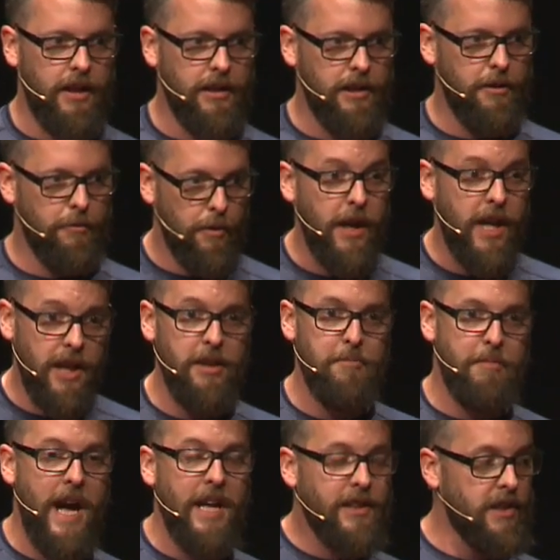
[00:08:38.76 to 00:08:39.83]
Uh, in
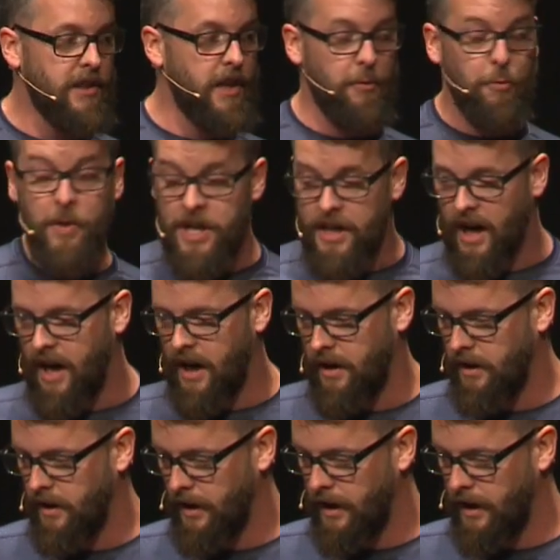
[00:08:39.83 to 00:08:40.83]
better than we are?